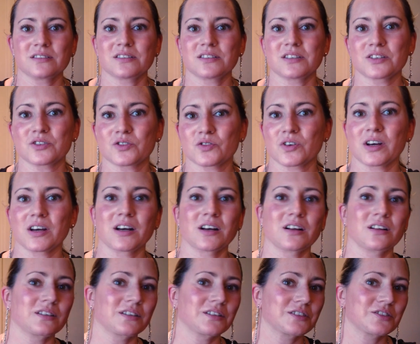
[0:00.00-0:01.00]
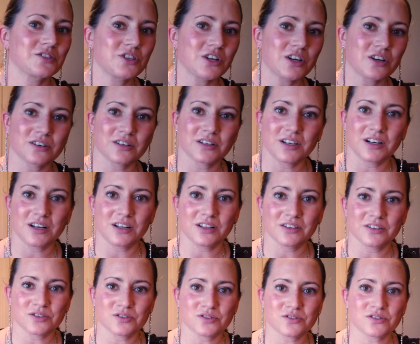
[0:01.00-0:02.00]
Citral and
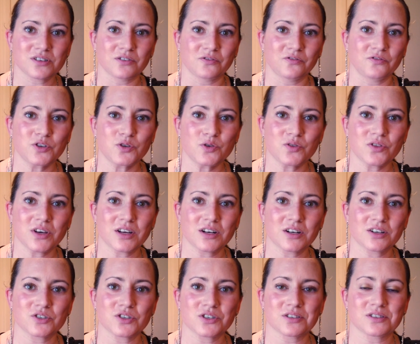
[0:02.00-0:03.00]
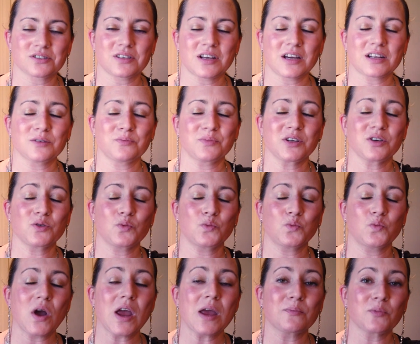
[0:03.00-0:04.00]
geraniol, there's a few that are just tend to
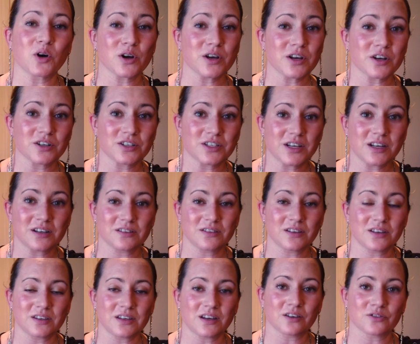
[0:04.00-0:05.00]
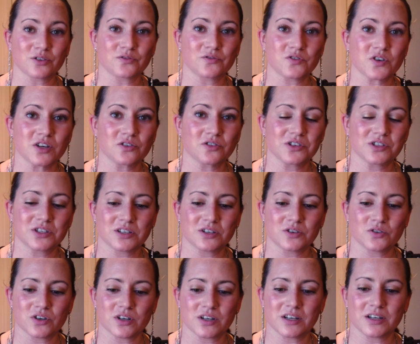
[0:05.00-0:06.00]
be way more irritating than the other fragrance
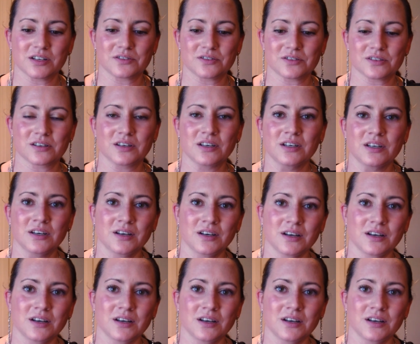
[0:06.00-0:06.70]
ingredients.